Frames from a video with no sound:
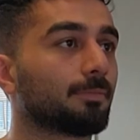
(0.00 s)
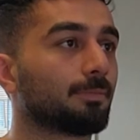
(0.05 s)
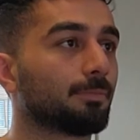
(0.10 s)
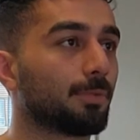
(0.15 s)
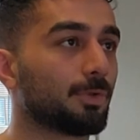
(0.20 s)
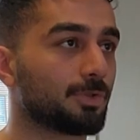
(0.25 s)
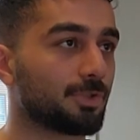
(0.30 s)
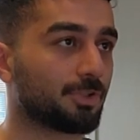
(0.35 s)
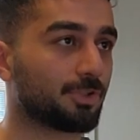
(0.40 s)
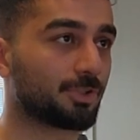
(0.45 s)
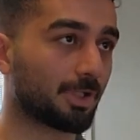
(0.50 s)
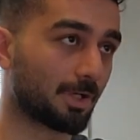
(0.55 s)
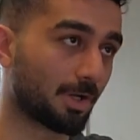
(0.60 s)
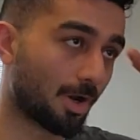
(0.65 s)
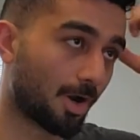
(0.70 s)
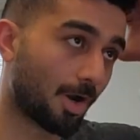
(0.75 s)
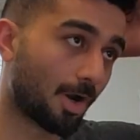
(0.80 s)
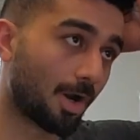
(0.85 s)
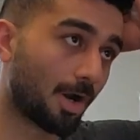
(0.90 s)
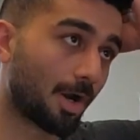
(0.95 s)
position
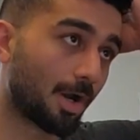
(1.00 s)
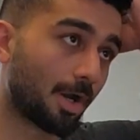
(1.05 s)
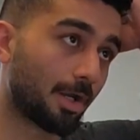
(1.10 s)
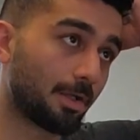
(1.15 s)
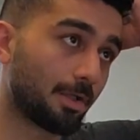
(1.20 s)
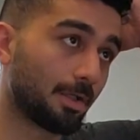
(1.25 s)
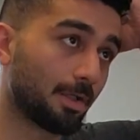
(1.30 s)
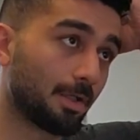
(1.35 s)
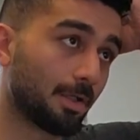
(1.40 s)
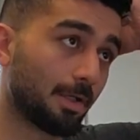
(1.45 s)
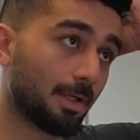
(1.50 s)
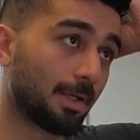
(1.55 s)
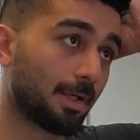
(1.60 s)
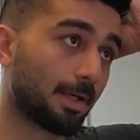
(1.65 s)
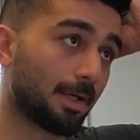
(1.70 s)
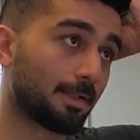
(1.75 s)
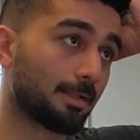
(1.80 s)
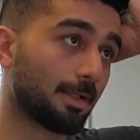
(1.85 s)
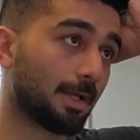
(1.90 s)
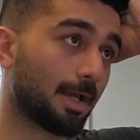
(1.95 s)
I,
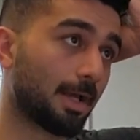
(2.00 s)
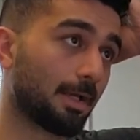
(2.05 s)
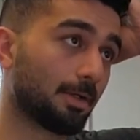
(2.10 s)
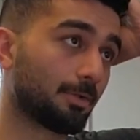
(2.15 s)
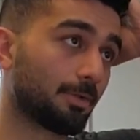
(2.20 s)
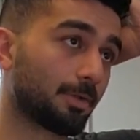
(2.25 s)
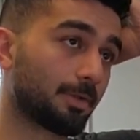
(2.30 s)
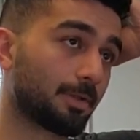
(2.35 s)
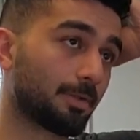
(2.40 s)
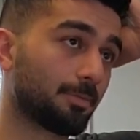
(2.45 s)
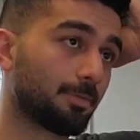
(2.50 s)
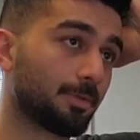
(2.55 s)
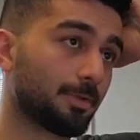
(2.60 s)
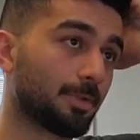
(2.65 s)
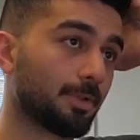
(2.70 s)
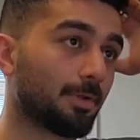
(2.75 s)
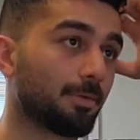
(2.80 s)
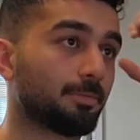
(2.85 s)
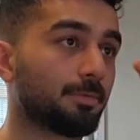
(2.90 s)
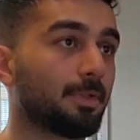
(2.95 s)
and the algorithm in
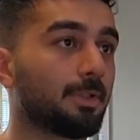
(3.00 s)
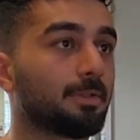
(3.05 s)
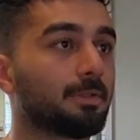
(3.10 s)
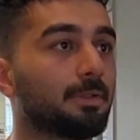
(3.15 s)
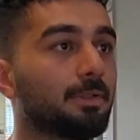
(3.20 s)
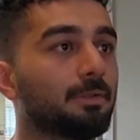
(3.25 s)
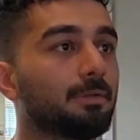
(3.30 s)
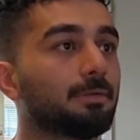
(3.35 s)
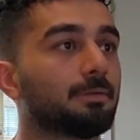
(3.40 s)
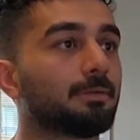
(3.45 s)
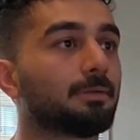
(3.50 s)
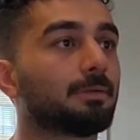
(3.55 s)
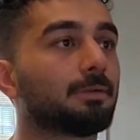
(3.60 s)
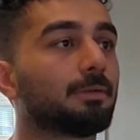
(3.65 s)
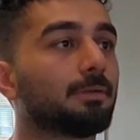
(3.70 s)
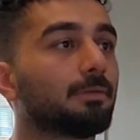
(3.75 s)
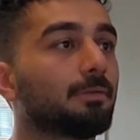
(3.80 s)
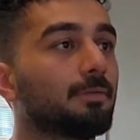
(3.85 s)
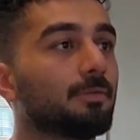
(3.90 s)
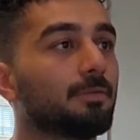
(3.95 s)
denominator,
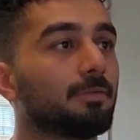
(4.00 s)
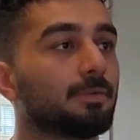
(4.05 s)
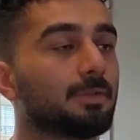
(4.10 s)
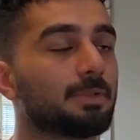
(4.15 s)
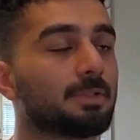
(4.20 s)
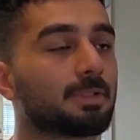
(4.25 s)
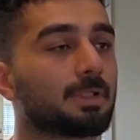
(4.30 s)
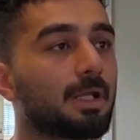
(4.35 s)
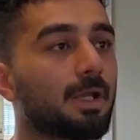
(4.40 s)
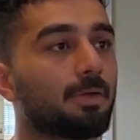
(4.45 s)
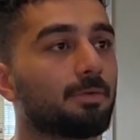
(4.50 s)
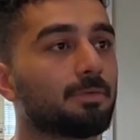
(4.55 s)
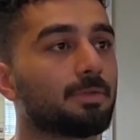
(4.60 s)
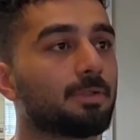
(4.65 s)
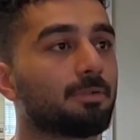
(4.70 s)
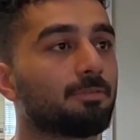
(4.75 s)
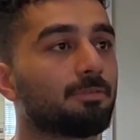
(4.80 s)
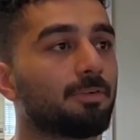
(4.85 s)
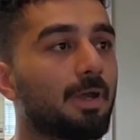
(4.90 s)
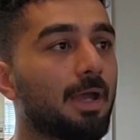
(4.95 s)

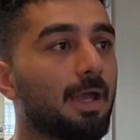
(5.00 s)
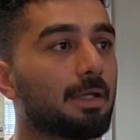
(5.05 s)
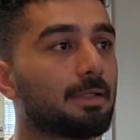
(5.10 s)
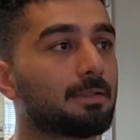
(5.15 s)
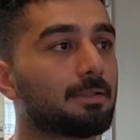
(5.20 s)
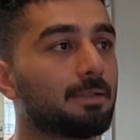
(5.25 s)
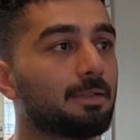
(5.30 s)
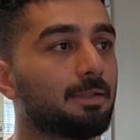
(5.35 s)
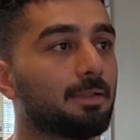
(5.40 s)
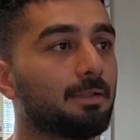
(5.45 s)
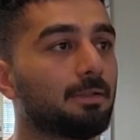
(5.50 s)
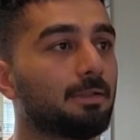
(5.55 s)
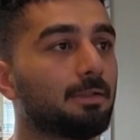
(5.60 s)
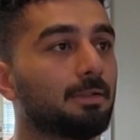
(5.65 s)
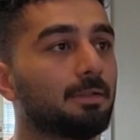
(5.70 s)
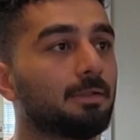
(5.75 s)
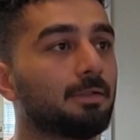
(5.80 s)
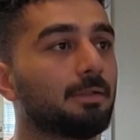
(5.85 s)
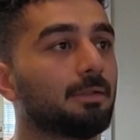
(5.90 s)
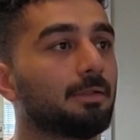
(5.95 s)
discounting factor.
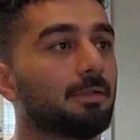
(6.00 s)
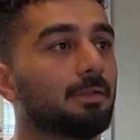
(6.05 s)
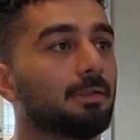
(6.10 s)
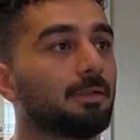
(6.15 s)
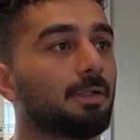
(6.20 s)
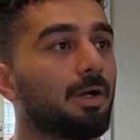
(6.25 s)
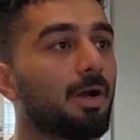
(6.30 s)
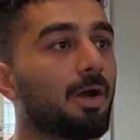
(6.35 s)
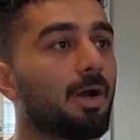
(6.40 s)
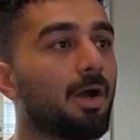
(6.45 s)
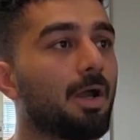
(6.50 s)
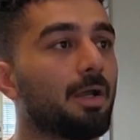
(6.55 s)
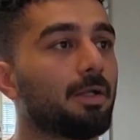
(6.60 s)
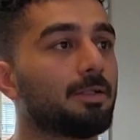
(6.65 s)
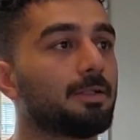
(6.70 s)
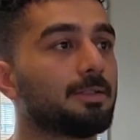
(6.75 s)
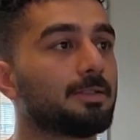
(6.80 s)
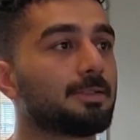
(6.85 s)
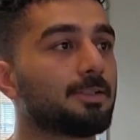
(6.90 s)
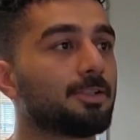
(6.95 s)

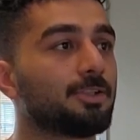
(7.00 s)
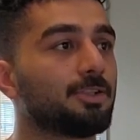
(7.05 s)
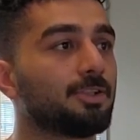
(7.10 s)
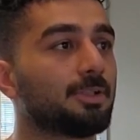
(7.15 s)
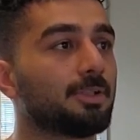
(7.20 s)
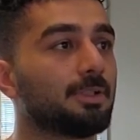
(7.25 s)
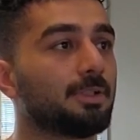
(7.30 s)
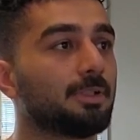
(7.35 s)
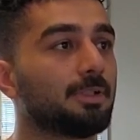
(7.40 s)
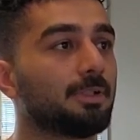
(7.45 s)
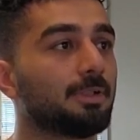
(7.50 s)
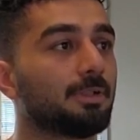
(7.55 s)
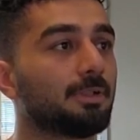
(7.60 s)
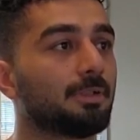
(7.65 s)
IDCG,